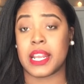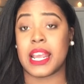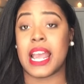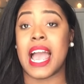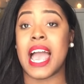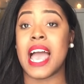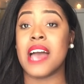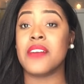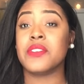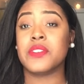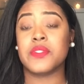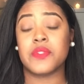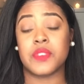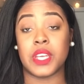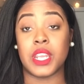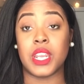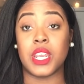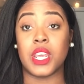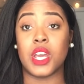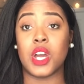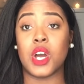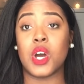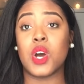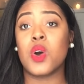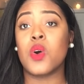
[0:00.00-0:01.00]
I have a
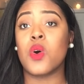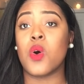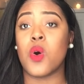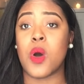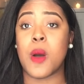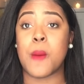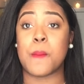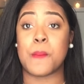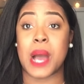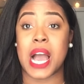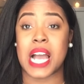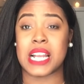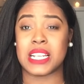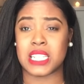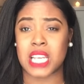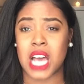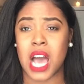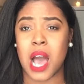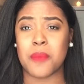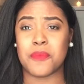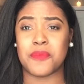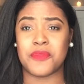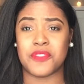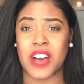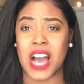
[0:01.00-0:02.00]
video on my
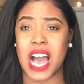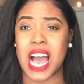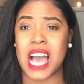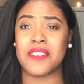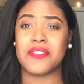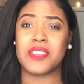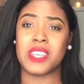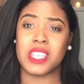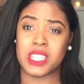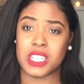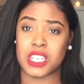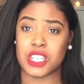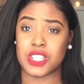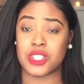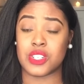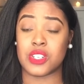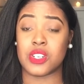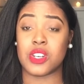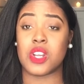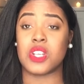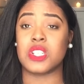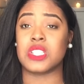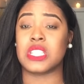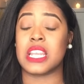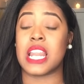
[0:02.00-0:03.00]
top 5
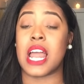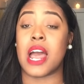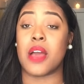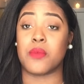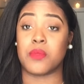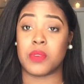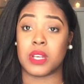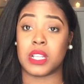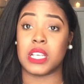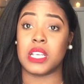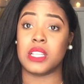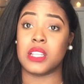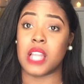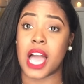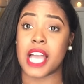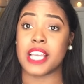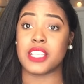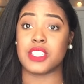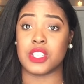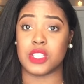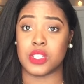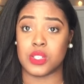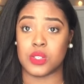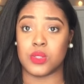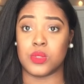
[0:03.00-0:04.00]
conditioners that I really like
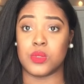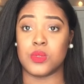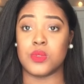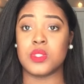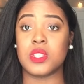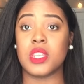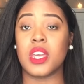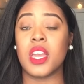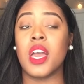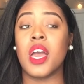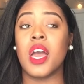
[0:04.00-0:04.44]
to use.